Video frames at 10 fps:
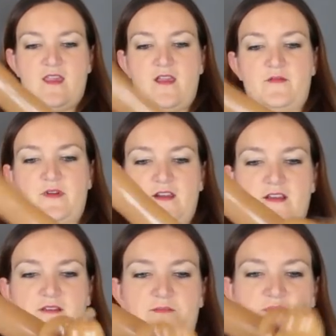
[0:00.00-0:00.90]
And we're
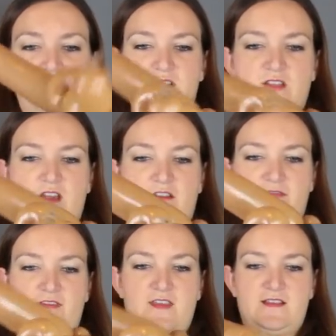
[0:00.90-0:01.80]
gonna pinch
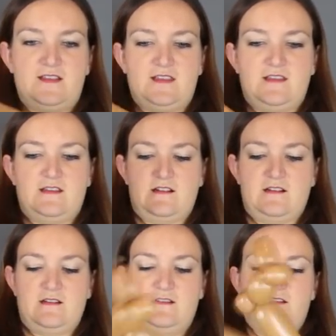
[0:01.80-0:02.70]
off this
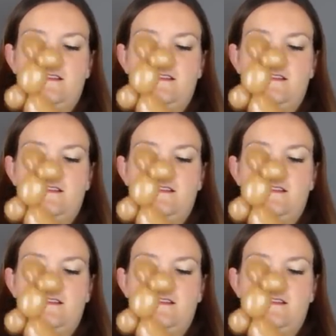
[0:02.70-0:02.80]
ear